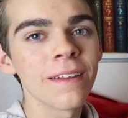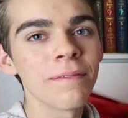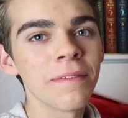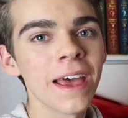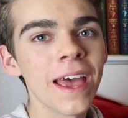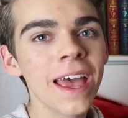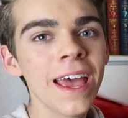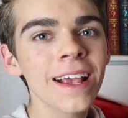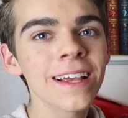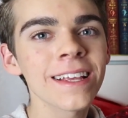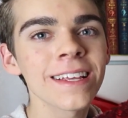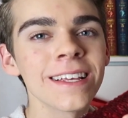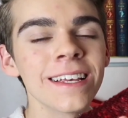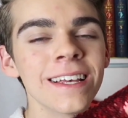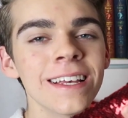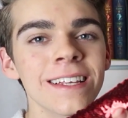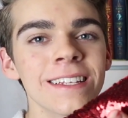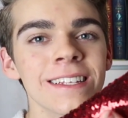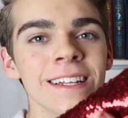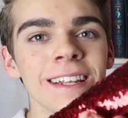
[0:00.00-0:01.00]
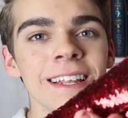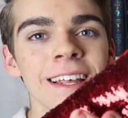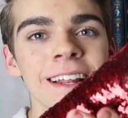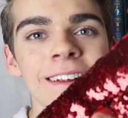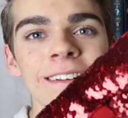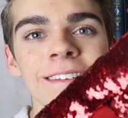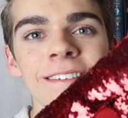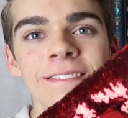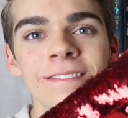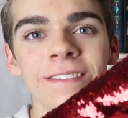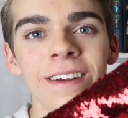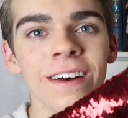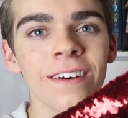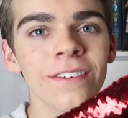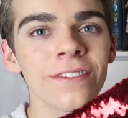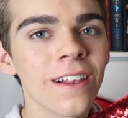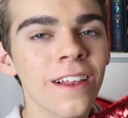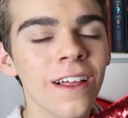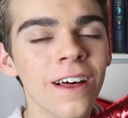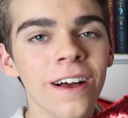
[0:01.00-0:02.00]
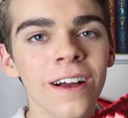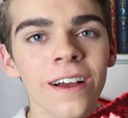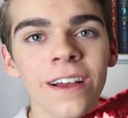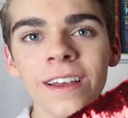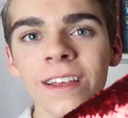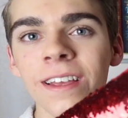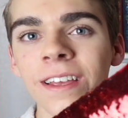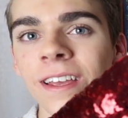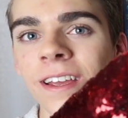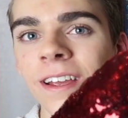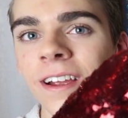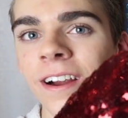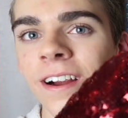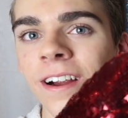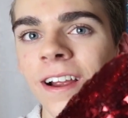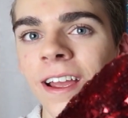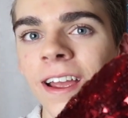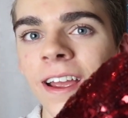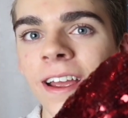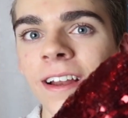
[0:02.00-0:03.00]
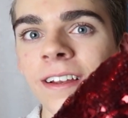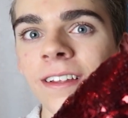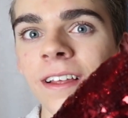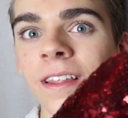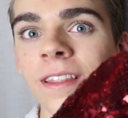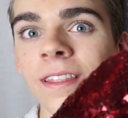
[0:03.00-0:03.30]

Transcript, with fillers: The back is a little rough along here and